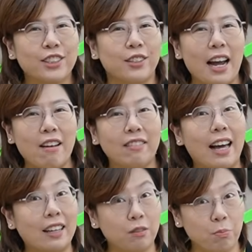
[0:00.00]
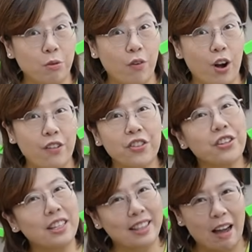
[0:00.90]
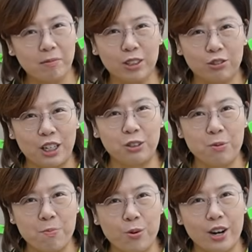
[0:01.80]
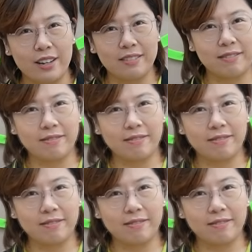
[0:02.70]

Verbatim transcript: So now let's move on to the demonstration board.